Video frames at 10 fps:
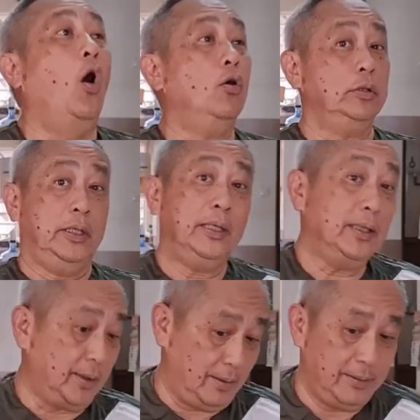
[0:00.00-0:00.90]
Oh
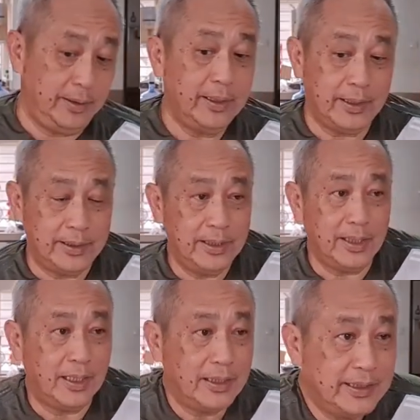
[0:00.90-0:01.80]
yeah, yeah,
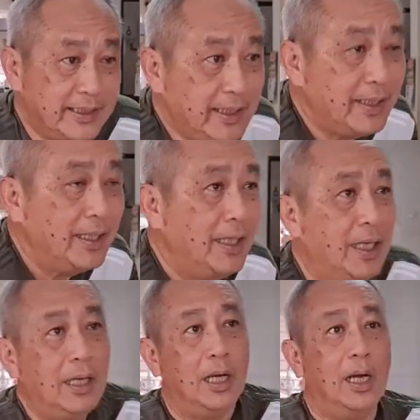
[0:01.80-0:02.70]
yeah. You see,
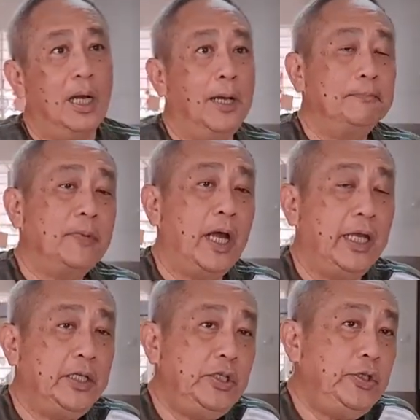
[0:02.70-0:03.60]

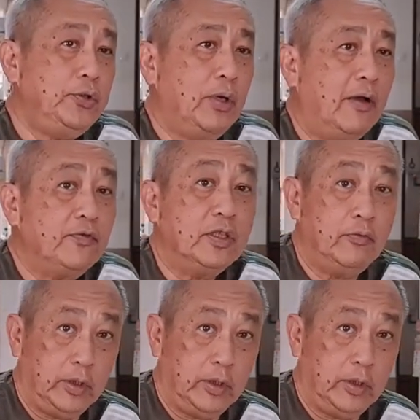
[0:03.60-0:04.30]
I knew after I